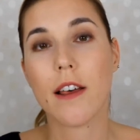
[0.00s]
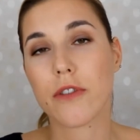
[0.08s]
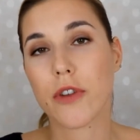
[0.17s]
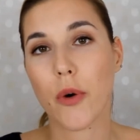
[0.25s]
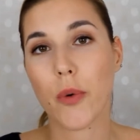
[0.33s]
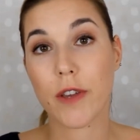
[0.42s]

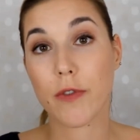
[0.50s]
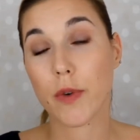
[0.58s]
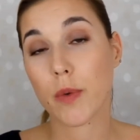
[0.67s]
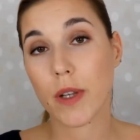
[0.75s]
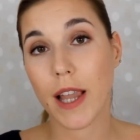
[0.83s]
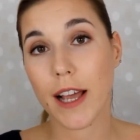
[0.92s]
So if
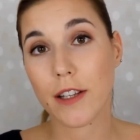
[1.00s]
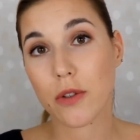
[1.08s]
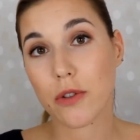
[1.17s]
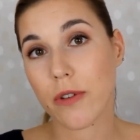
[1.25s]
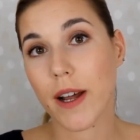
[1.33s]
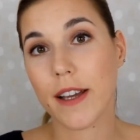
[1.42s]
you would like
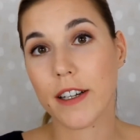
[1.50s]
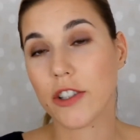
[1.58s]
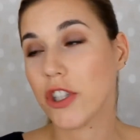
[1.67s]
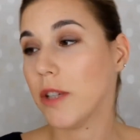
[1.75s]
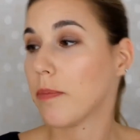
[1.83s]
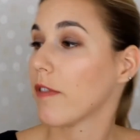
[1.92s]
to try a
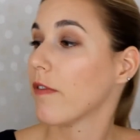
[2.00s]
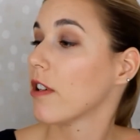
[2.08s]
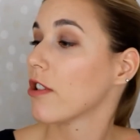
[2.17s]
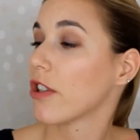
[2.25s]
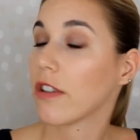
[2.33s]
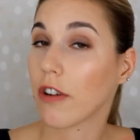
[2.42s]
cheaper
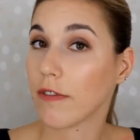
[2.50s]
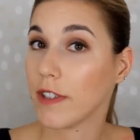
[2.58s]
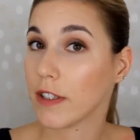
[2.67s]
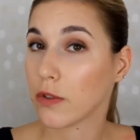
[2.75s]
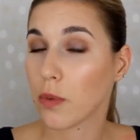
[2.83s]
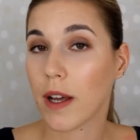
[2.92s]
version of
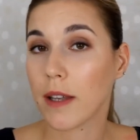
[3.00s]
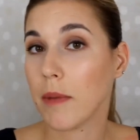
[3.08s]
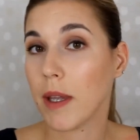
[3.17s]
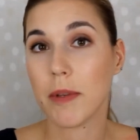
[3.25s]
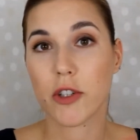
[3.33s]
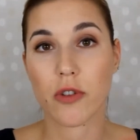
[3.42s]
this one,
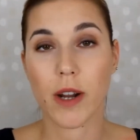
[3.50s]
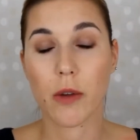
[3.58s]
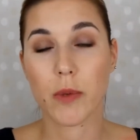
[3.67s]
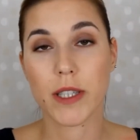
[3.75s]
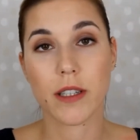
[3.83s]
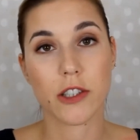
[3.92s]
maybe
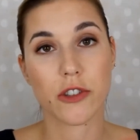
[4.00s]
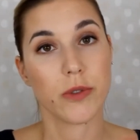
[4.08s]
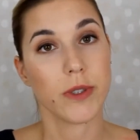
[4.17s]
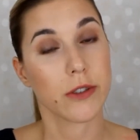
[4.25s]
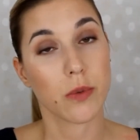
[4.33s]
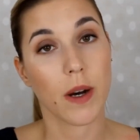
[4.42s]
try with the
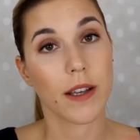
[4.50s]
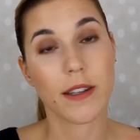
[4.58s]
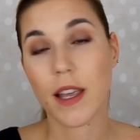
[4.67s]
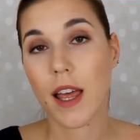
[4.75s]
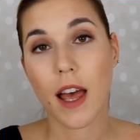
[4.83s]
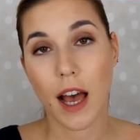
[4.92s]
Catrice
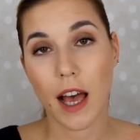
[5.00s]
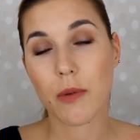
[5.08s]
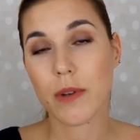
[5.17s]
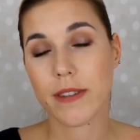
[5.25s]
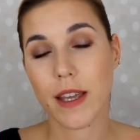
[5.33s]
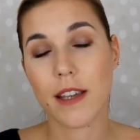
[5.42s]
one. I
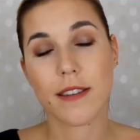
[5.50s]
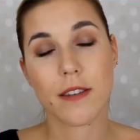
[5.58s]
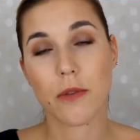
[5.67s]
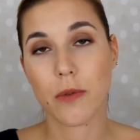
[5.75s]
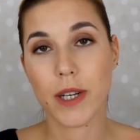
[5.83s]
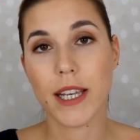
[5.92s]
would say
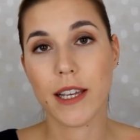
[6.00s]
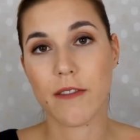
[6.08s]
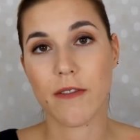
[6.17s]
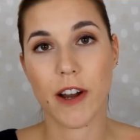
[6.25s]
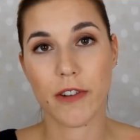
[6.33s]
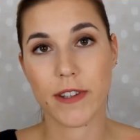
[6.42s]
it's really
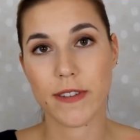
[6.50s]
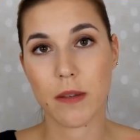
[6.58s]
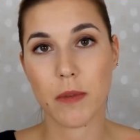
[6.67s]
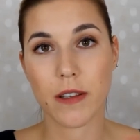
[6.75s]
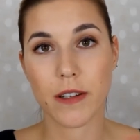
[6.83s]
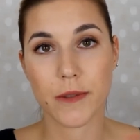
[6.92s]
very
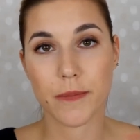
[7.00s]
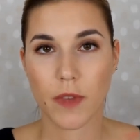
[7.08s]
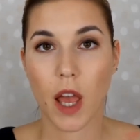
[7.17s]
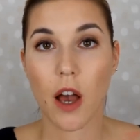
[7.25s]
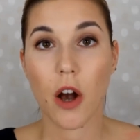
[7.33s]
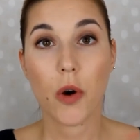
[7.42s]
similar.
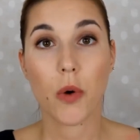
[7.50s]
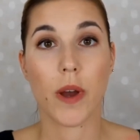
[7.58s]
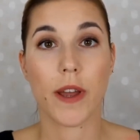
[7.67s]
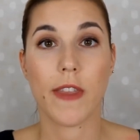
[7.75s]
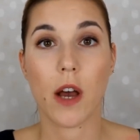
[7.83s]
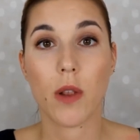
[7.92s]
Oh,
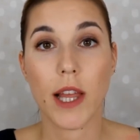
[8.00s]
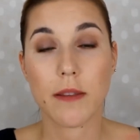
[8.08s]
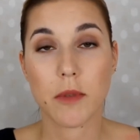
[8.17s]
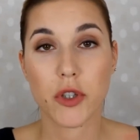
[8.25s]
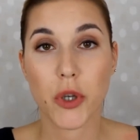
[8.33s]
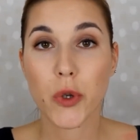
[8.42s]
and now
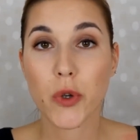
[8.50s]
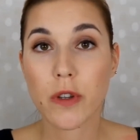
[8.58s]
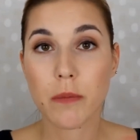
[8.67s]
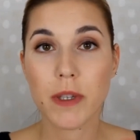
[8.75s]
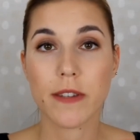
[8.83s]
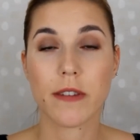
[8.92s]
let me show you
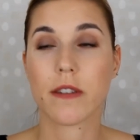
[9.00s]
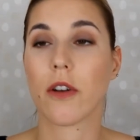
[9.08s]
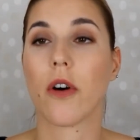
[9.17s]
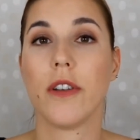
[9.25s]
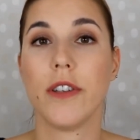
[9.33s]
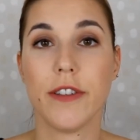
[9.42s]
the mist
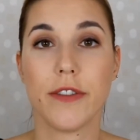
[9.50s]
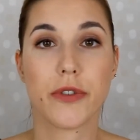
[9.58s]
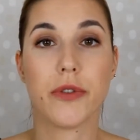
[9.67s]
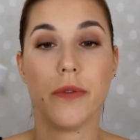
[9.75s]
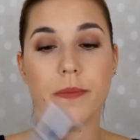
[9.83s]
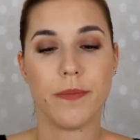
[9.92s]
on these
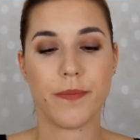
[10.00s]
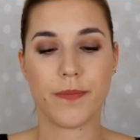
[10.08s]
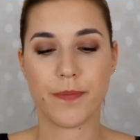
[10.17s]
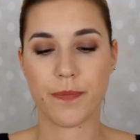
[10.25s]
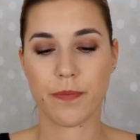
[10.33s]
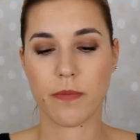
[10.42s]
two.
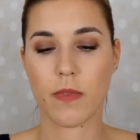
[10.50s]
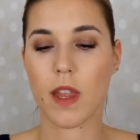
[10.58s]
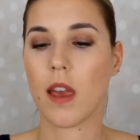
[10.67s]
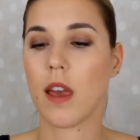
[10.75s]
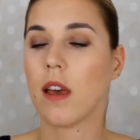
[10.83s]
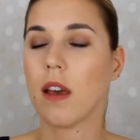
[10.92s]

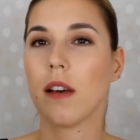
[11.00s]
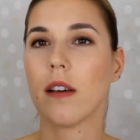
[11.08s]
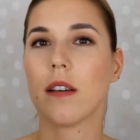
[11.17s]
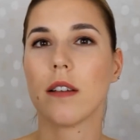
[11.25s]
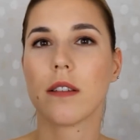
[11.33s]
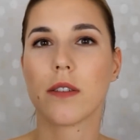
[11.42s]

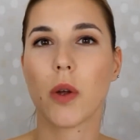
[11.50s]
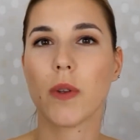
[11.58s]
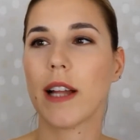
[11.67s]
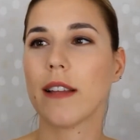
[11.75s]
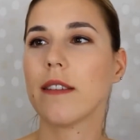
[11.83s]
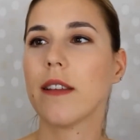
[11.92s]
So
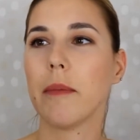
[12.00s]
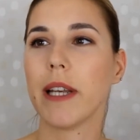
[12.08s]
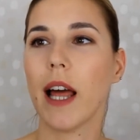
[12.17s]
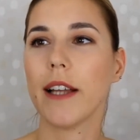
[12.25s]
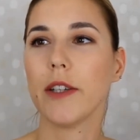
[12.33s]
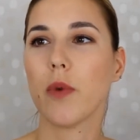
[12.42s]
that's the
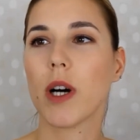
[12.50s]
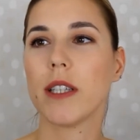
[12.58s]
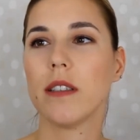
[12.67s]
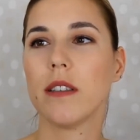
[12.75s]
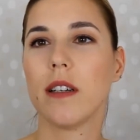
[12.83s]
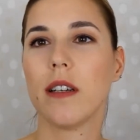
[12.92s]
Milani one.